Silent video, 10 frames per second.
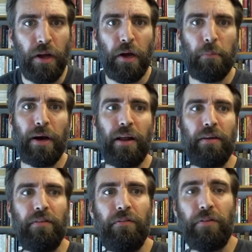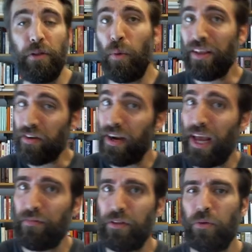But for the western
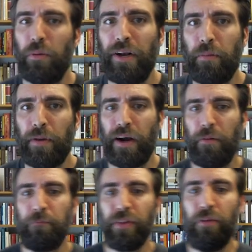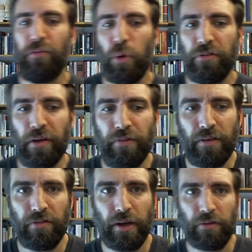half of the Roman Empire in
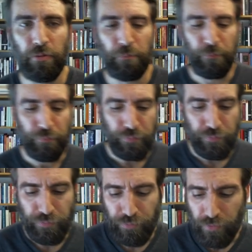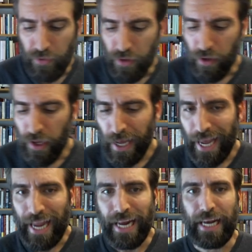476
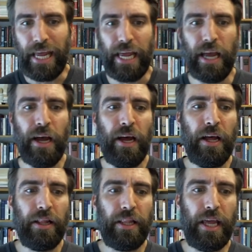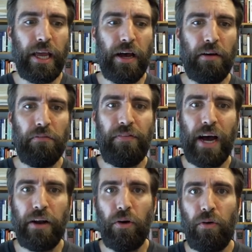AD, the uh,
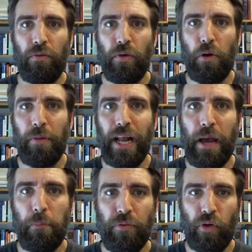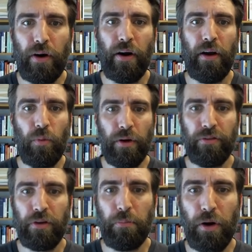final Roman emperor was
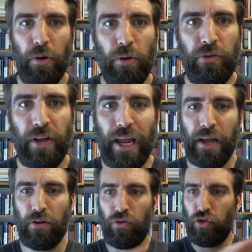deposed and